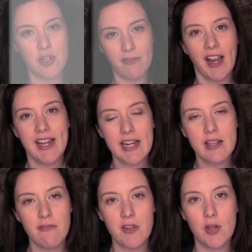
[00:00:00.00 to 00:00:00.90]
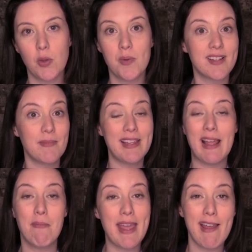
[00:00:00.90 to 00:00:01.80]
that you're finding in the field with something
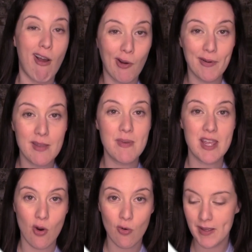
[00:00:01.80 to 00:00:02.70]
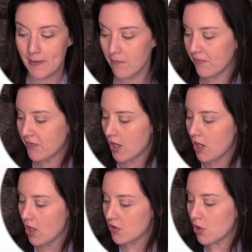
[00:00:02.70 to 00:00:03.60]
that may already be open.
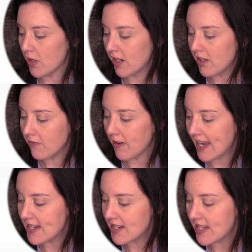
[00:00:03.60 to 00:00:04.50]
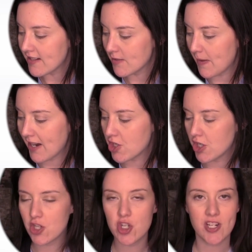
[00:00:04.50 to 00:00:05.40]
So we're going to find the
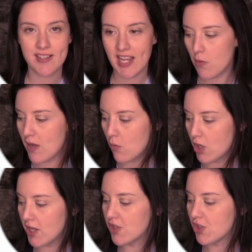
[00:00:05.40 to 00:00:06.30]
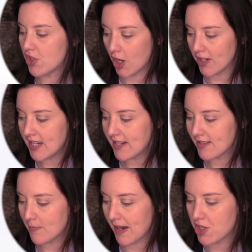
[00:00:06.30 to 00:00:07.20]
inspection just like we would start the
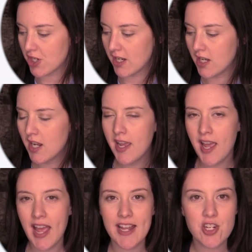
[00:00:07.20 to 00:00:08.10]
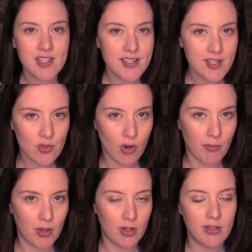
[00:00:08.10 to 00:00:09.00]
inspection, and just as
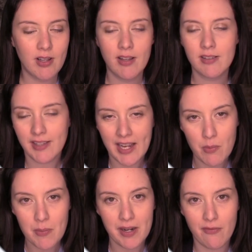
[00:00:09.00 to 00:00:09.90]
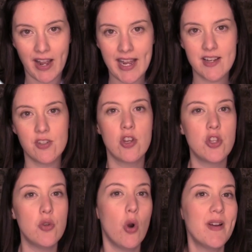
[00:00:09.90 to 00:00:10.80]
normal, like we would advise,
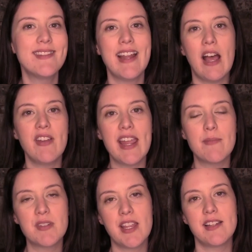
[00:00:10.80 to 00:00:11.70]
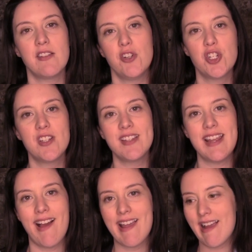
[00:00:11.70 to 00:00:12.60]
you always navigate up to that
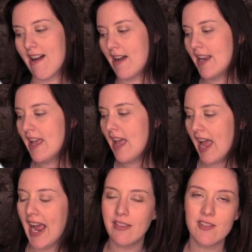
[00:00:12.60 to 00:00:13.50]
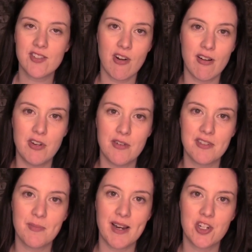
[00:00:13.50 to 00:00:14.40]
deficiency icon at the start of your
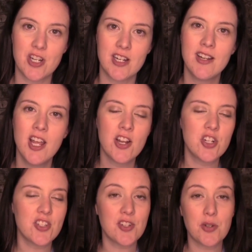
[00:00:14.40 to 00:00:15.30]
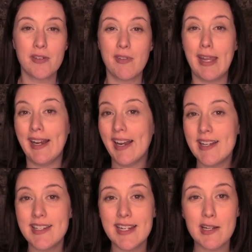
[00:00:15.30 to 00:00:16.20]
inspection just to sort of get an
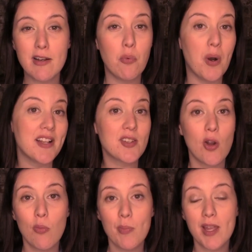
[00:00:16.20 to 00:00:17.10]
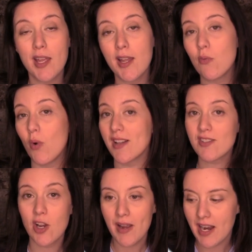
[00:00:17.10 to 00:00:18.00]
idea of what's open, what's
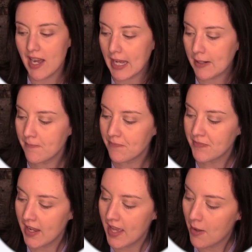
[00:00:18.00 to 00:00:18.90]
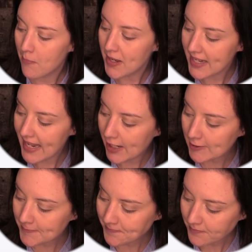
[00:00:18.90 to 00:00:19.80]
going on. But
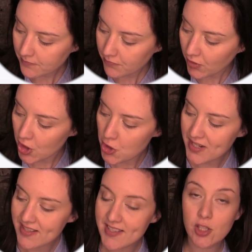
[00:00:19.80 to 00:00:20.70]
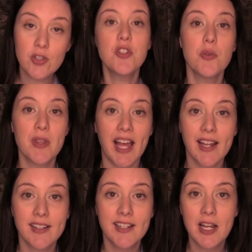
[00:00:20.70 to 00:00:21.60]
now you can still do
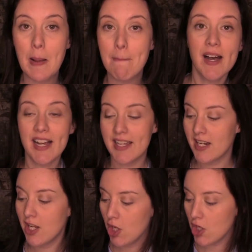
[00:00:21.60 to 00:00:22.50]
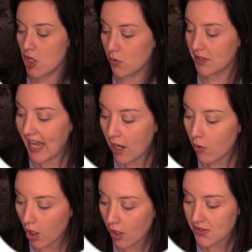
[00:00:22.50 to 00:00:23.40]
that, but you will
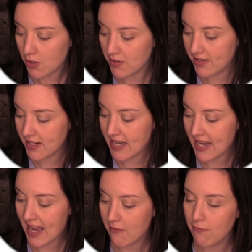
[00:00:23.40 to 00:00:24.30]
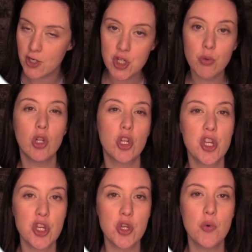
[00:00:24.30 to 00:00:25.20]
now also see a visual
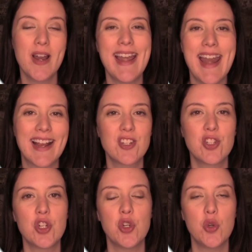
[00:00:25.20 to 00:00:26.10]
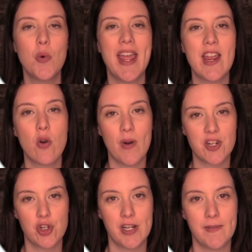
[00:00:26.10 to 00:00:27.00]
cue next to a
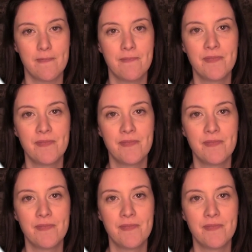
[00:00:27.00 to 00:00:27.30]
question.